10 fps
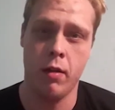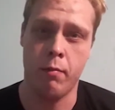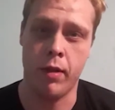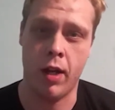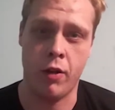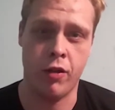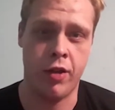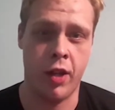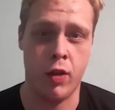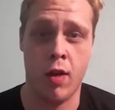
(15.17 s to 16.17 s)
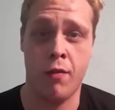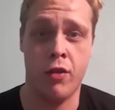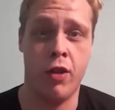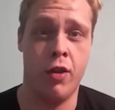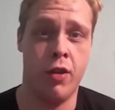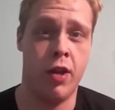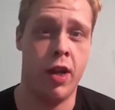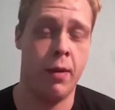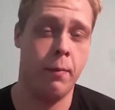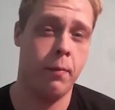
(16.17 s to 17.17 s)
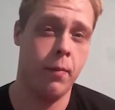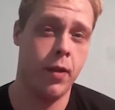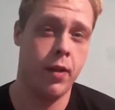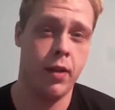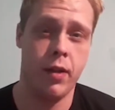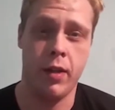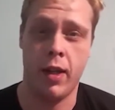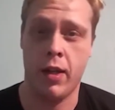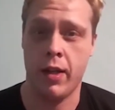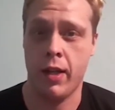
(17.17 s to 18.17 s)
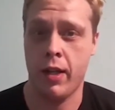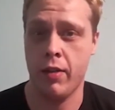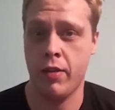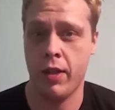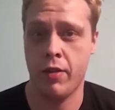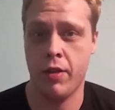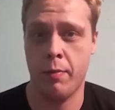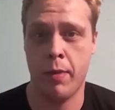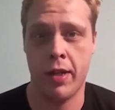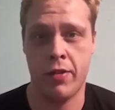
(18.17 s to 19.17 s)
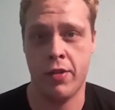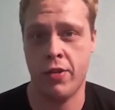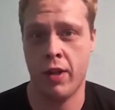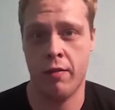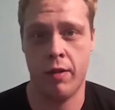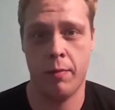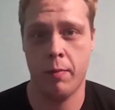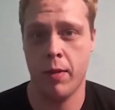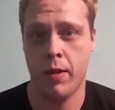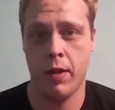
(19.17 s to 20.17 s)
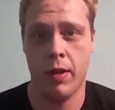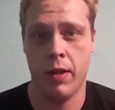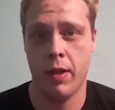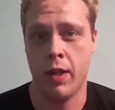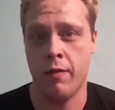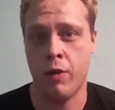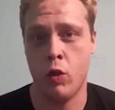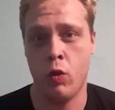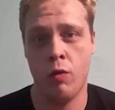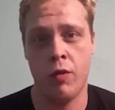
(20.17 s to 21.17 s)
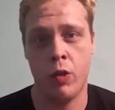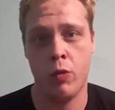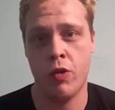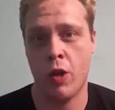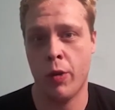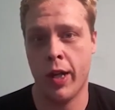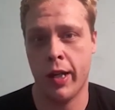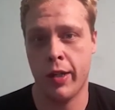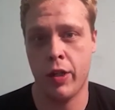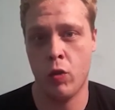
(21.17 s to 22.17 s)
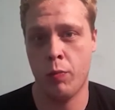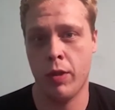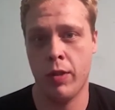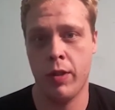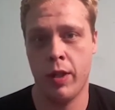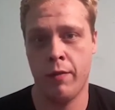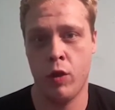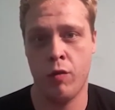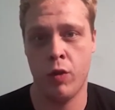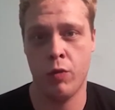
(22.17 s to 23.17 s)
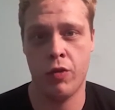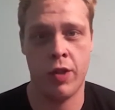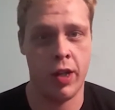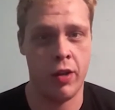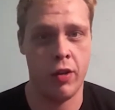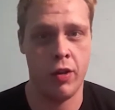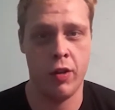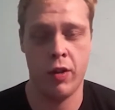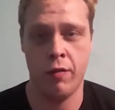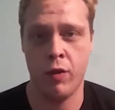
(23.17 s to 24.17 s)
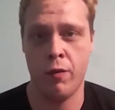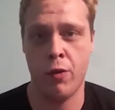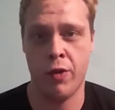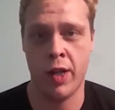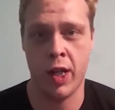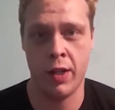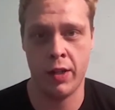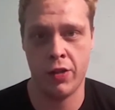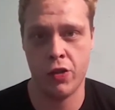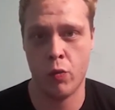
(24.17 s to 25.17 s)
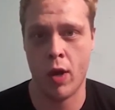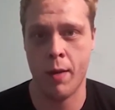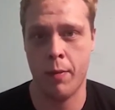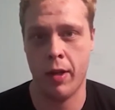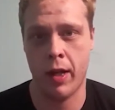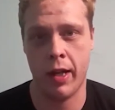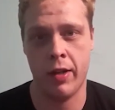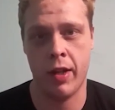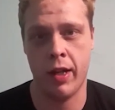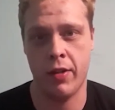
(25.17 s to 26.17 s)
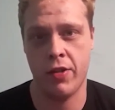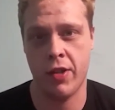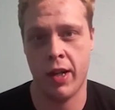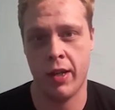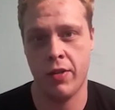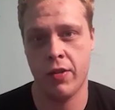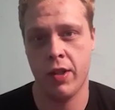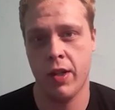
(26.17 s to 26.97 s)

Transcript: But I'll just tell you if it's good or not. Now, here's the basis of it. If you've used OkCupid, if you've used Tinder, if you've used any of these swiping like dating sites,